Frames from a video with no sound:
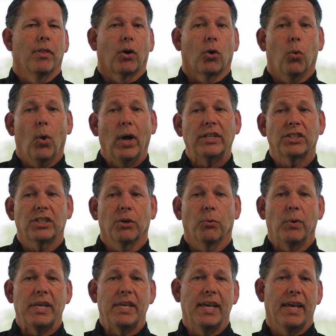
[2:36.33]
The question
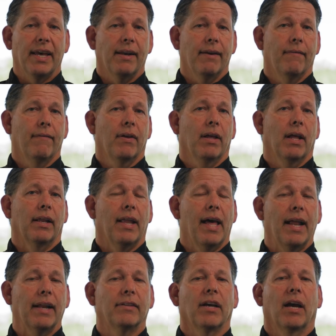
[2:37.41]
we get a
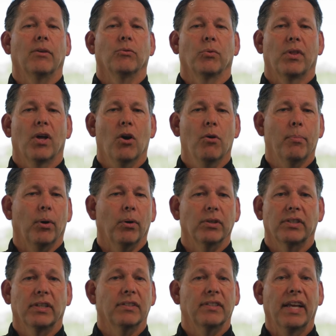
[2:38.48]
lot of times with
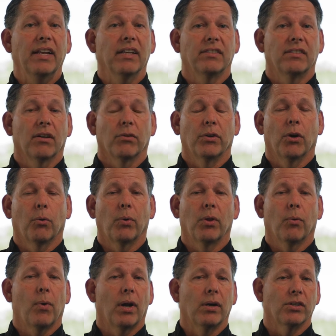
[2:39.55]
homeowners is they just don't know where
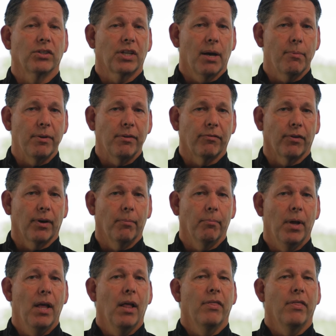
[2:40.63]
the water's coming from.